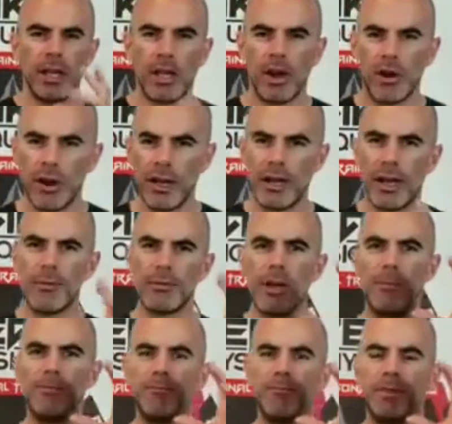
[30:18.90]
All right, I'm
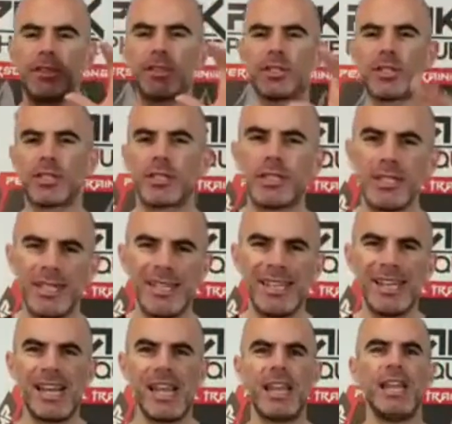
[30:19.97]
gonna,
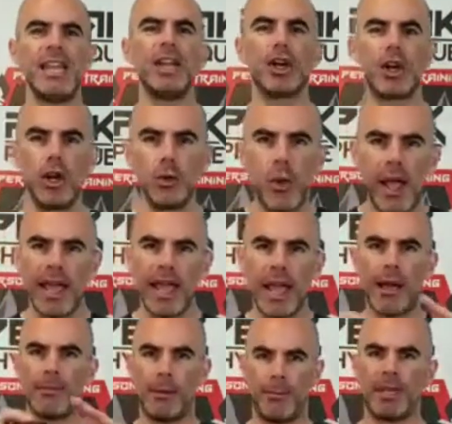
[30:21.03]
in a good way,
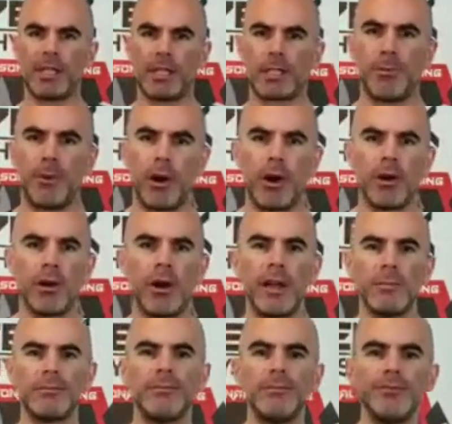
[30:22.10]
I'm gonna pick this apart, all right?